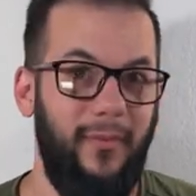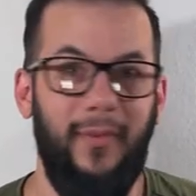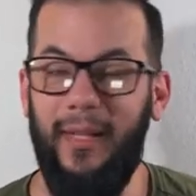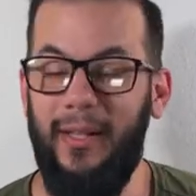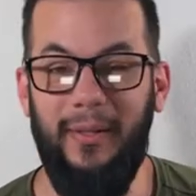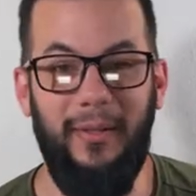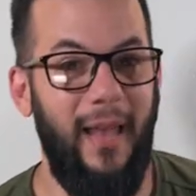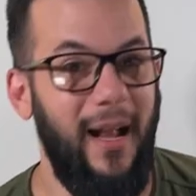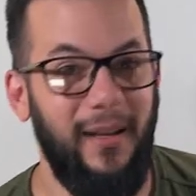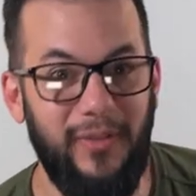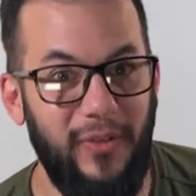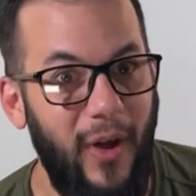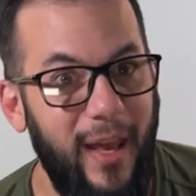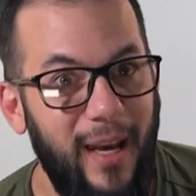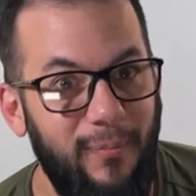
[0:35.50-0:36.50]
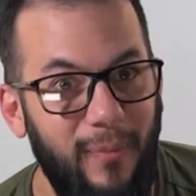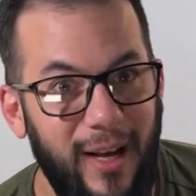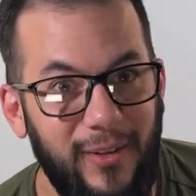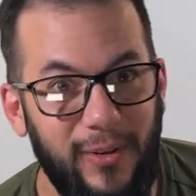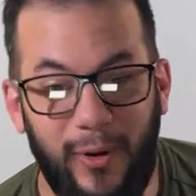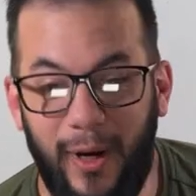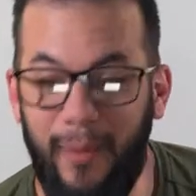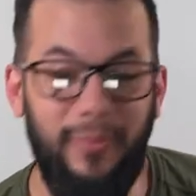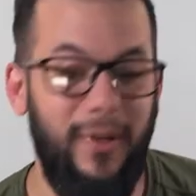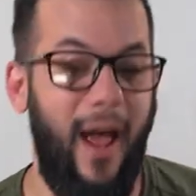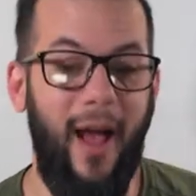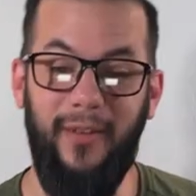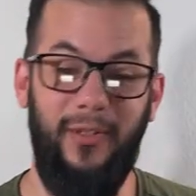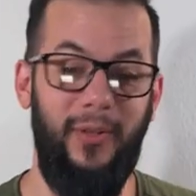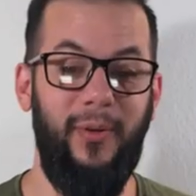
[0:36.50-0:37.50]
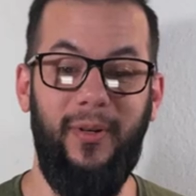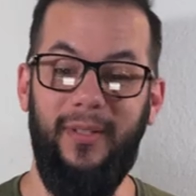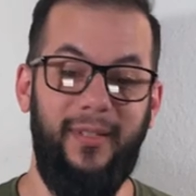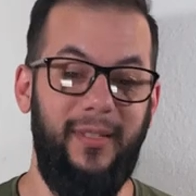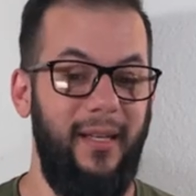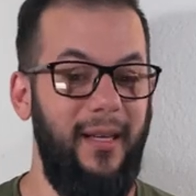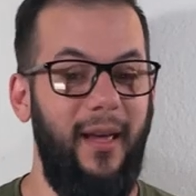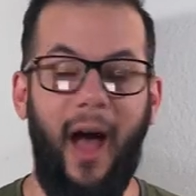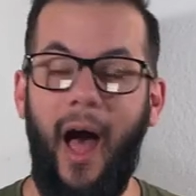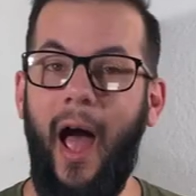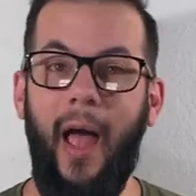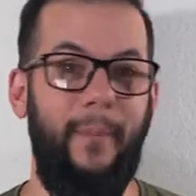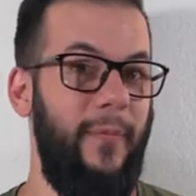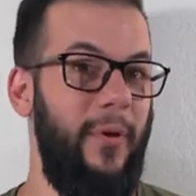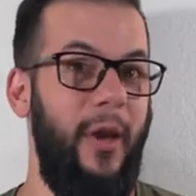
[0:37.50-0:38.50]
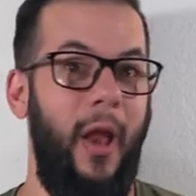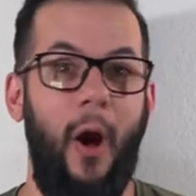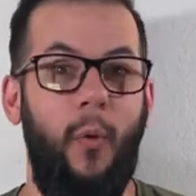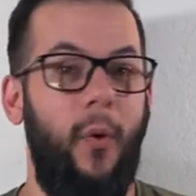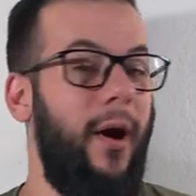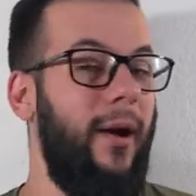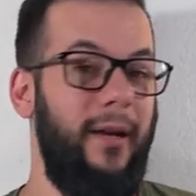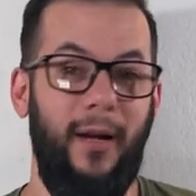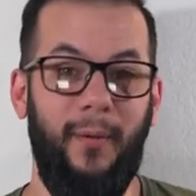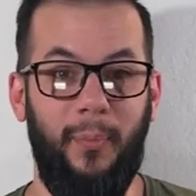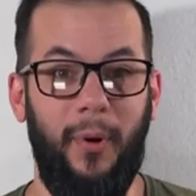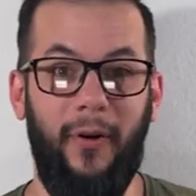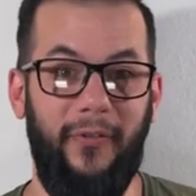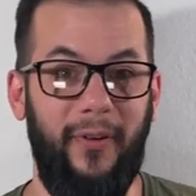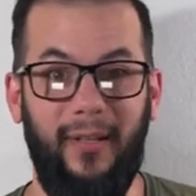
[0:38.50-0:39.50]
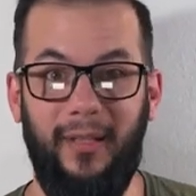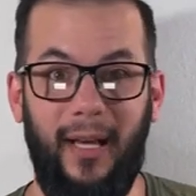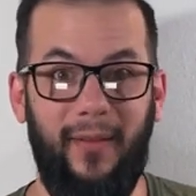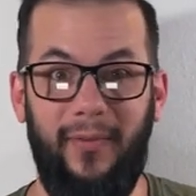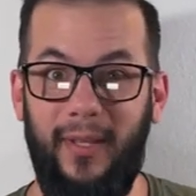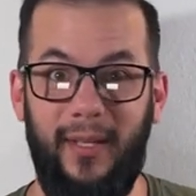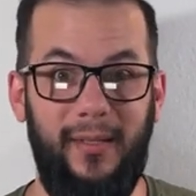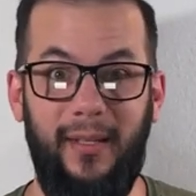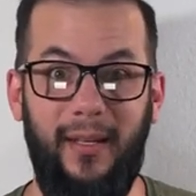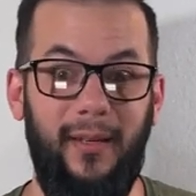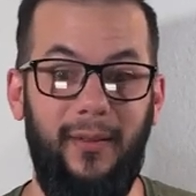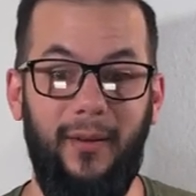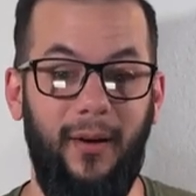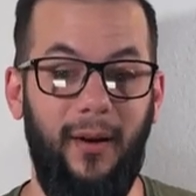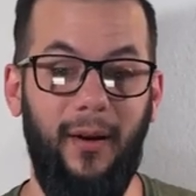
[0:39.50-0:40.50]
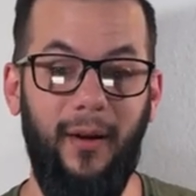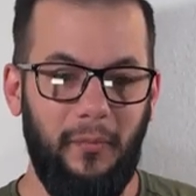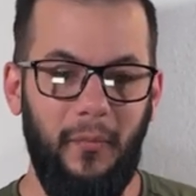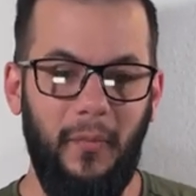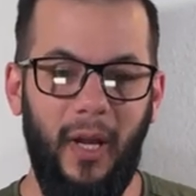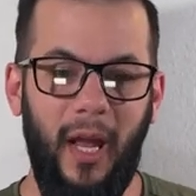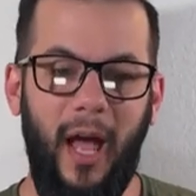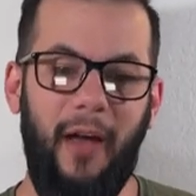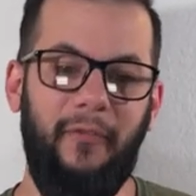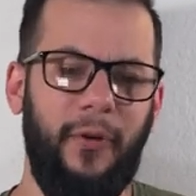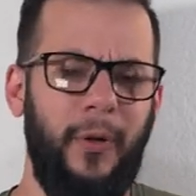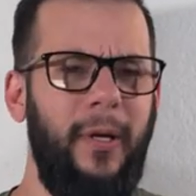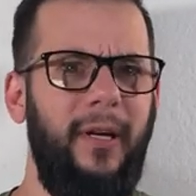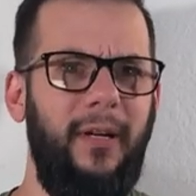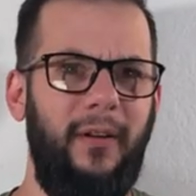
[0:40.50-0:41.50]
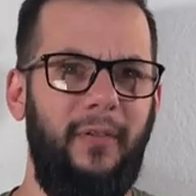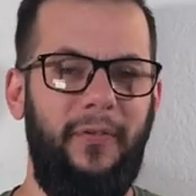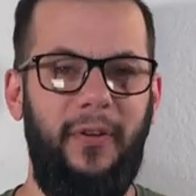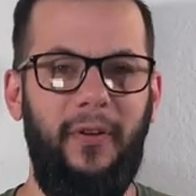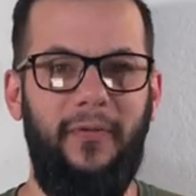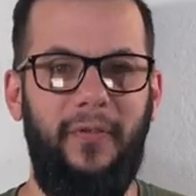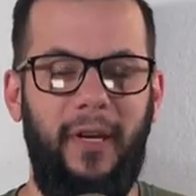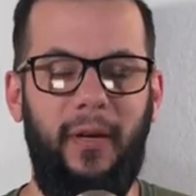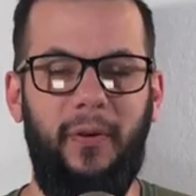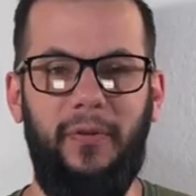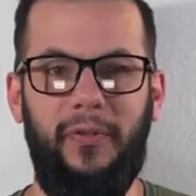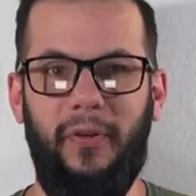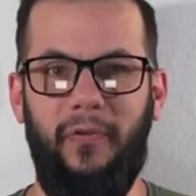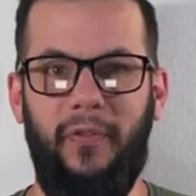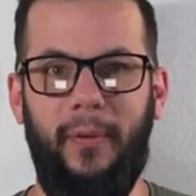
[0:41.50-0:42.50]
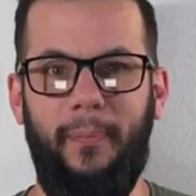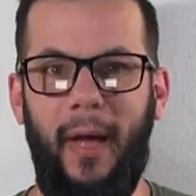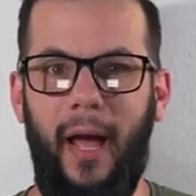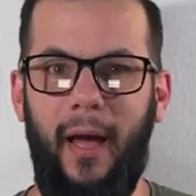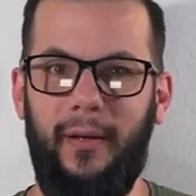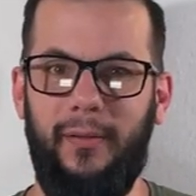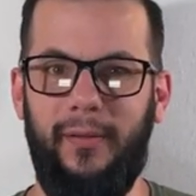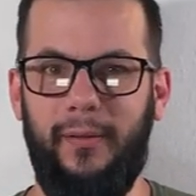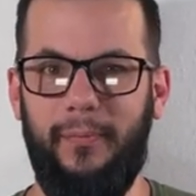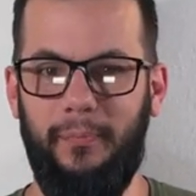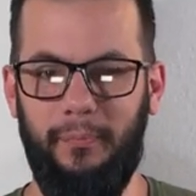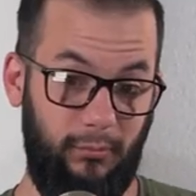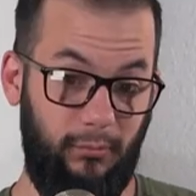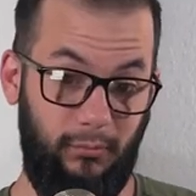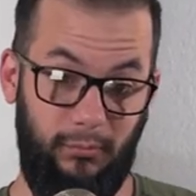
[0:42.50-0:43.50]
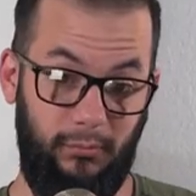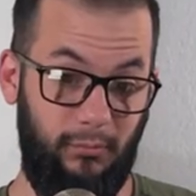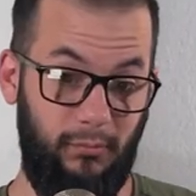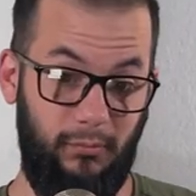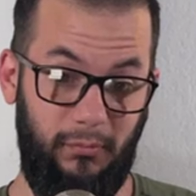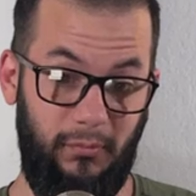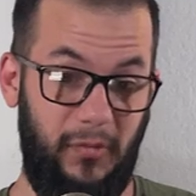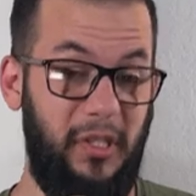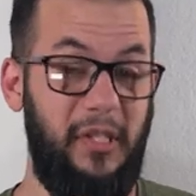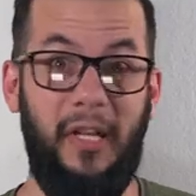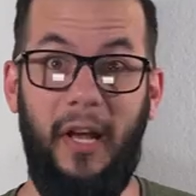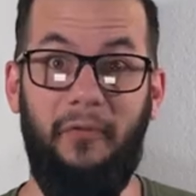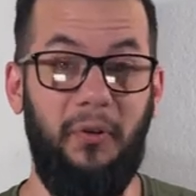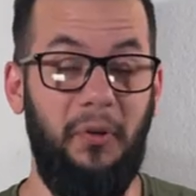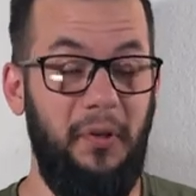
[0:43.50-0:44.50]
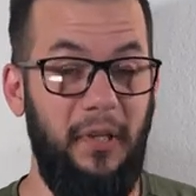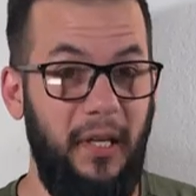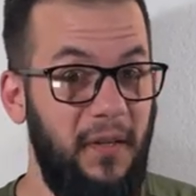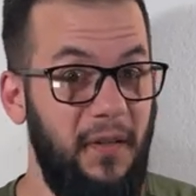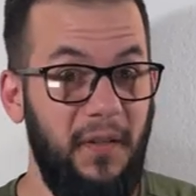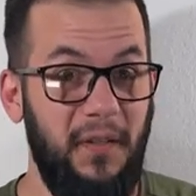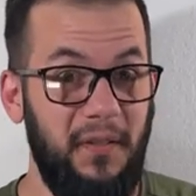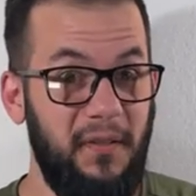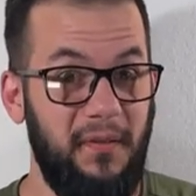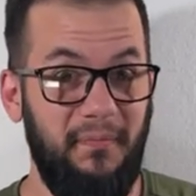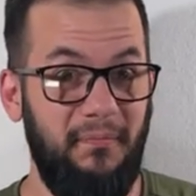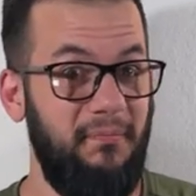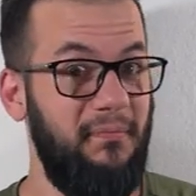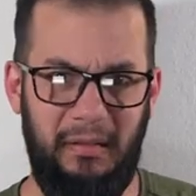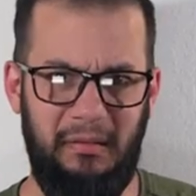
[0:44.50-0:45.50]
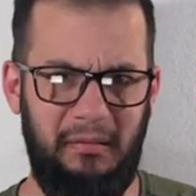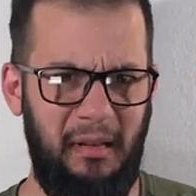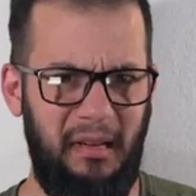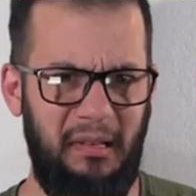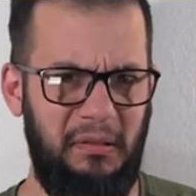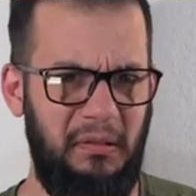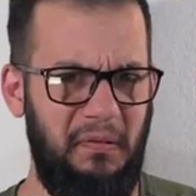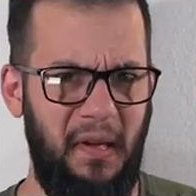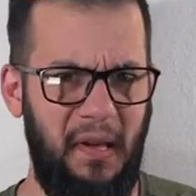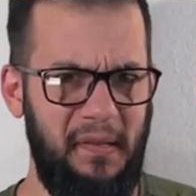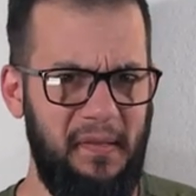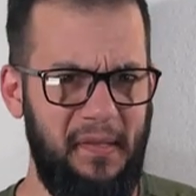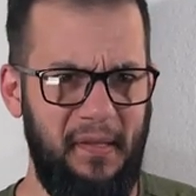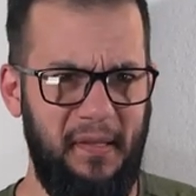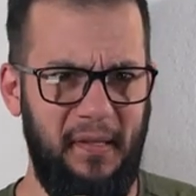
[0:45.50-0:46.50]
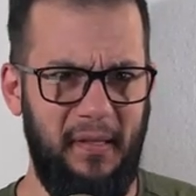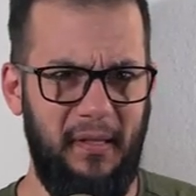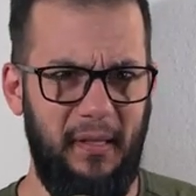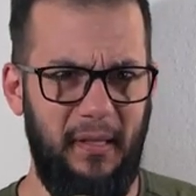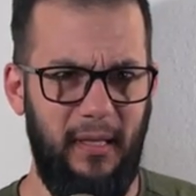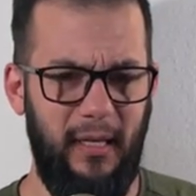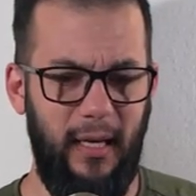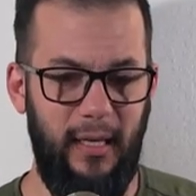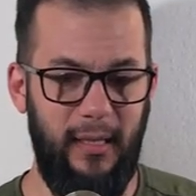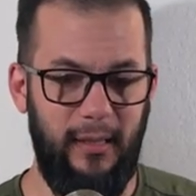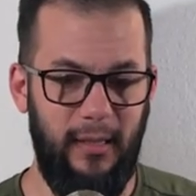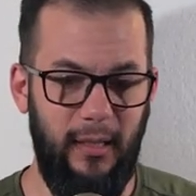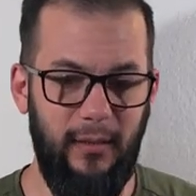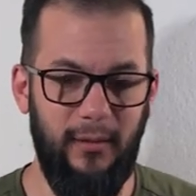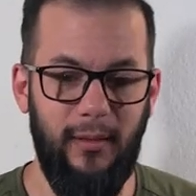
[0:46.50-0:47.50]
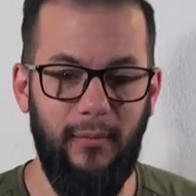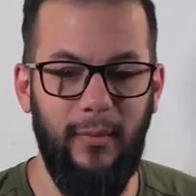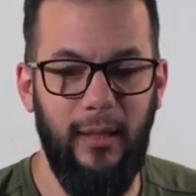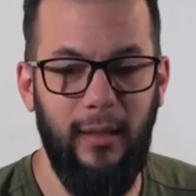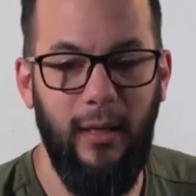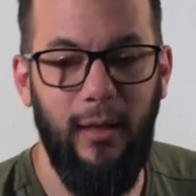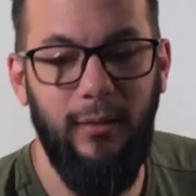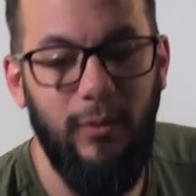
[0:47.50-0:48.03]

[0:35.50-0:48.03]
The next line in my script, as you can see, I'm nowhere near perfect at this either. I've created a few videos over the past several years, it's like 2018, something like that.